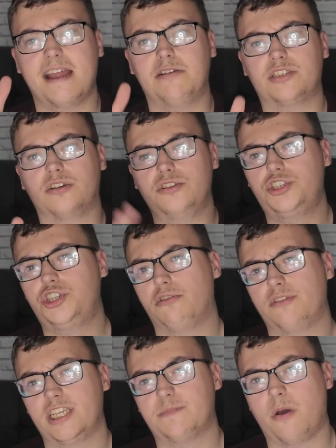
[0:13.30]
Now, it's unsure
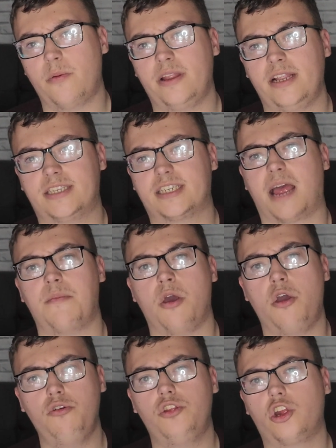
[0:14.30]
at this moment in time
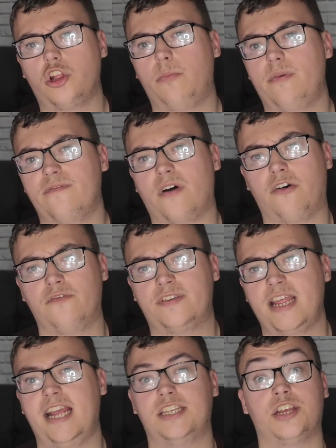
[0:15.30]
who the club
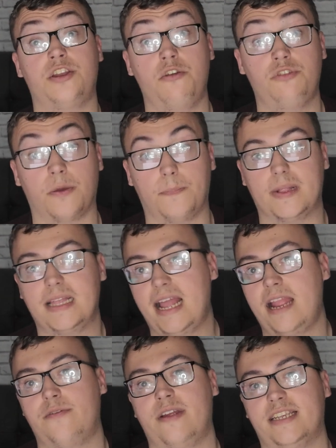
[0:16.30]
involved is and who the
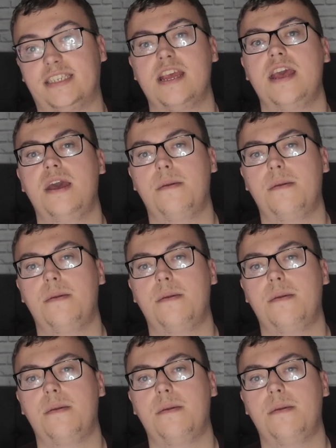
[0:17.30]
player is,